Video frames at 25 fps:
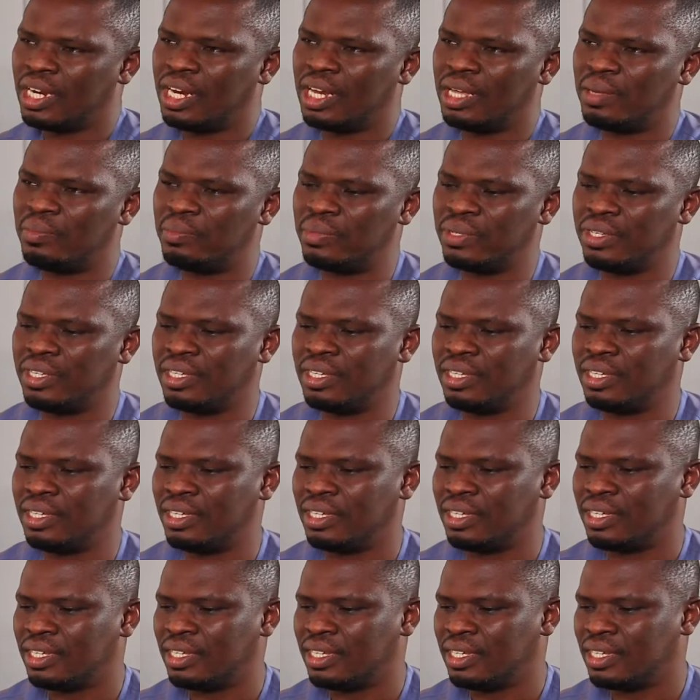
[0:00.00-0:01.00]
Nana
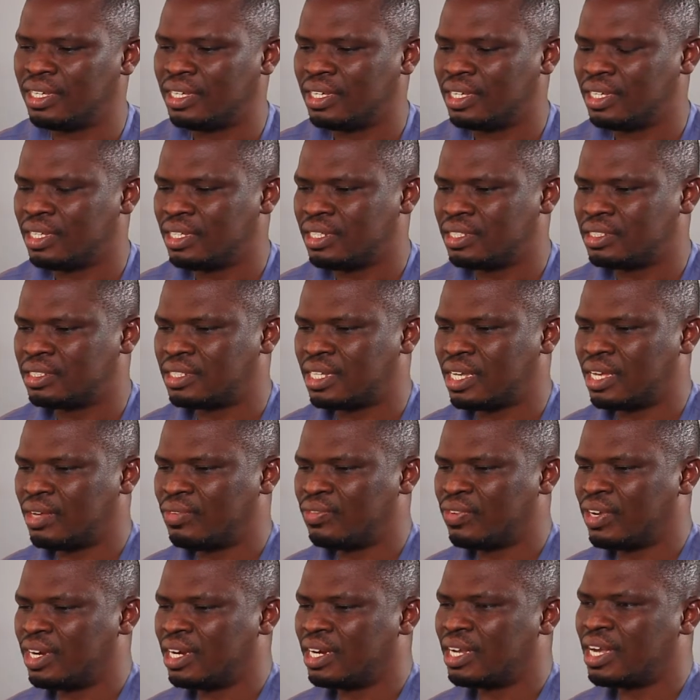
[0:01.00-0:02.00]
B is
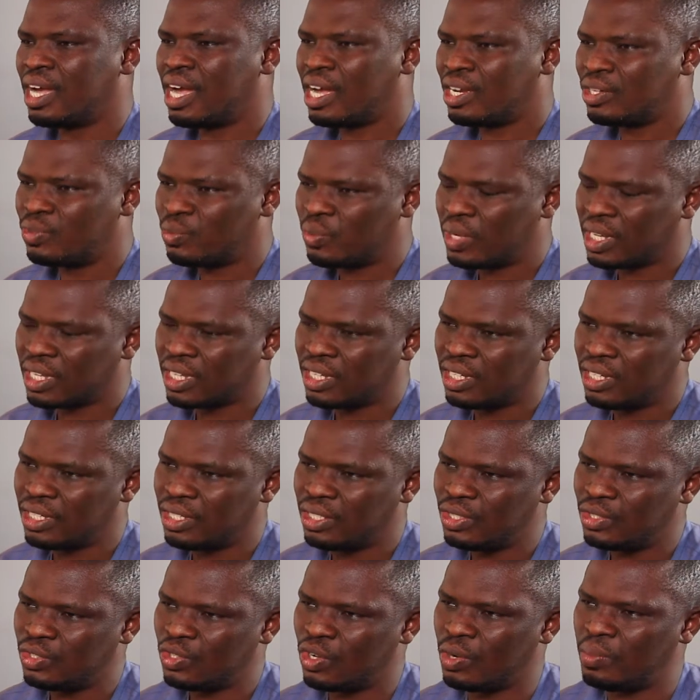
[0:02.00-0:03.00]
a very
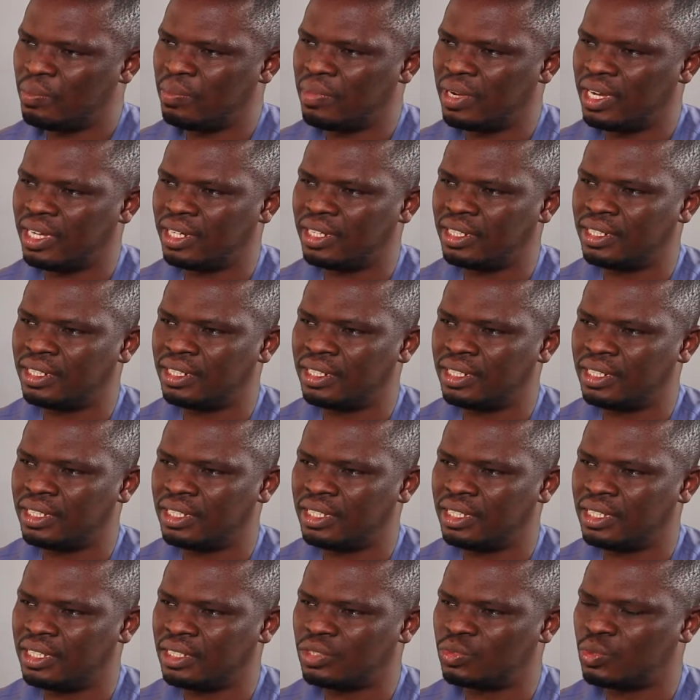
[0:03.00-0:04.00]
hard-working young man.
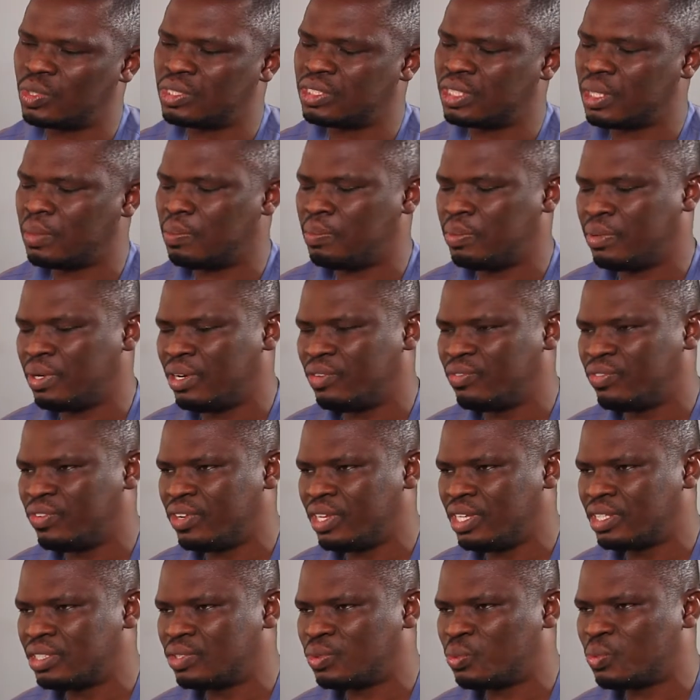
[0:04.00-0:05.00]
It was a
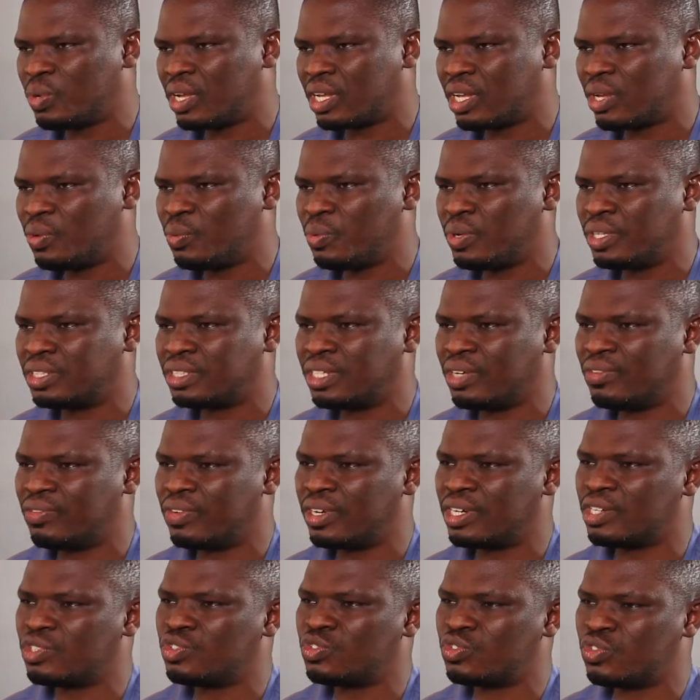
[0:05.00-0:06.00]
privilege working with a
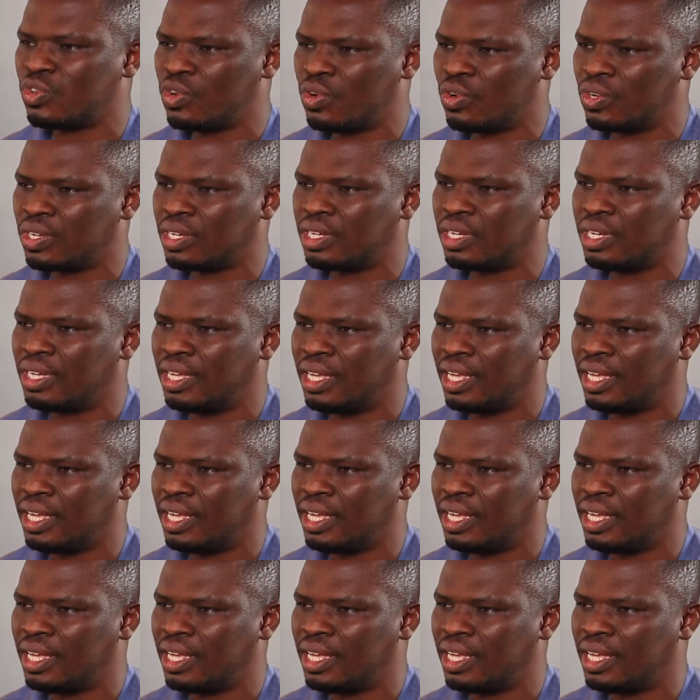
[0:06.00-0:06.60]
very strong,